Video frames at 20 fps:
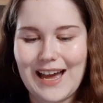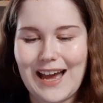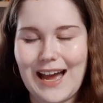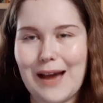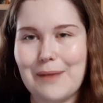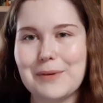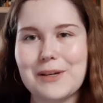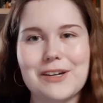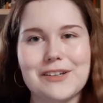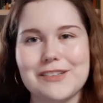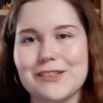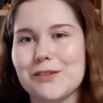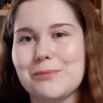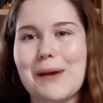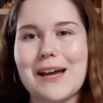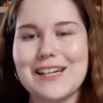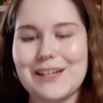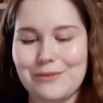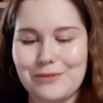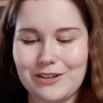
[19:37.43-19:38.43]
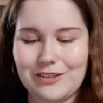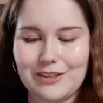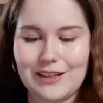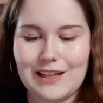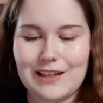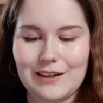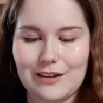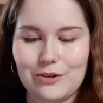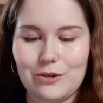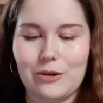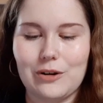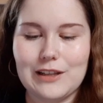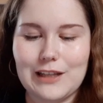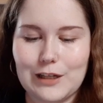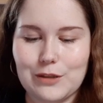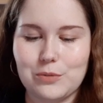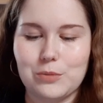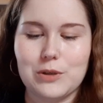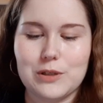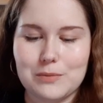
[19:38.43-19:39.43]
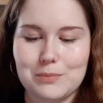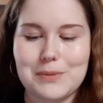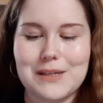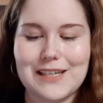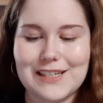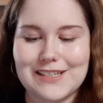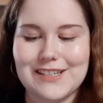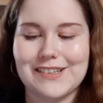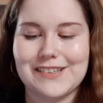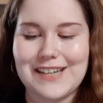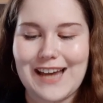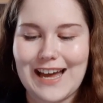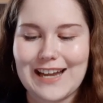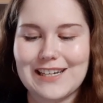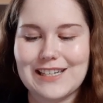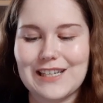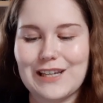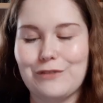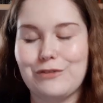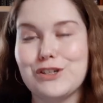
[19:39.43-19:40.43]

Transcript: uh, because despite everything, Korlat wouldn't be a Andii